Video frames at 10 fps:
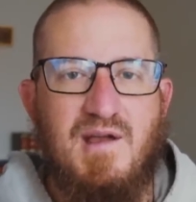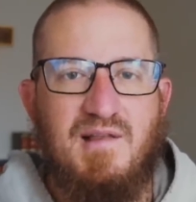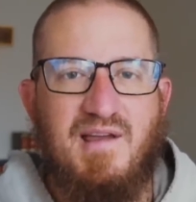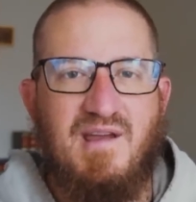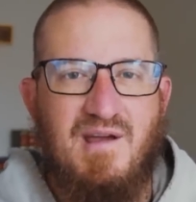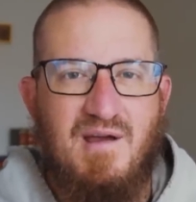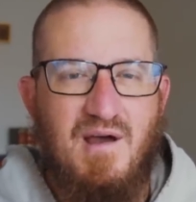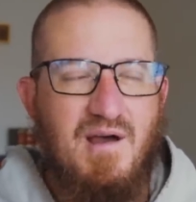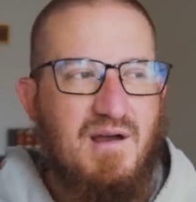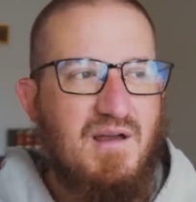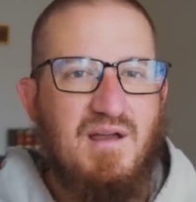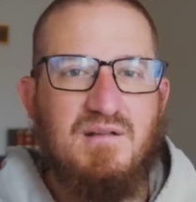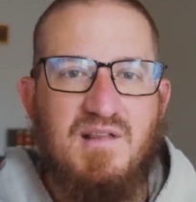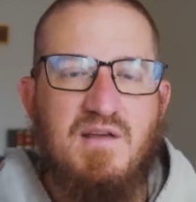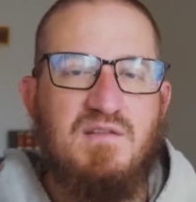like it
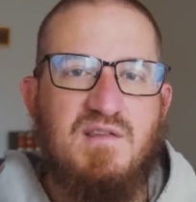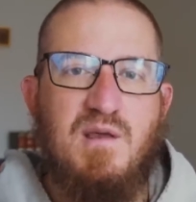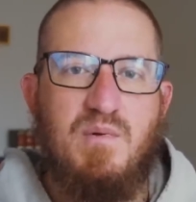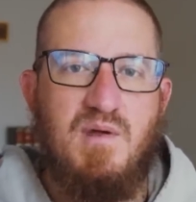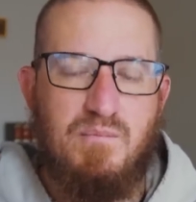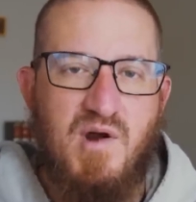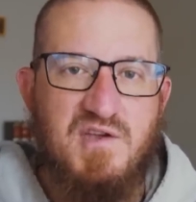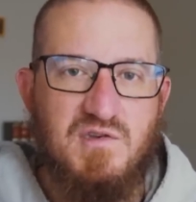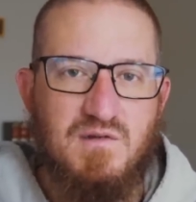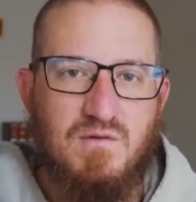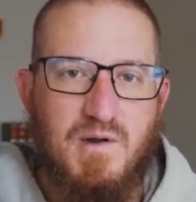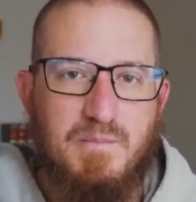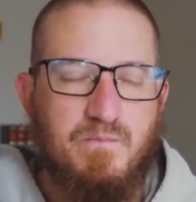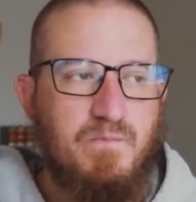leaves deep impressions, right?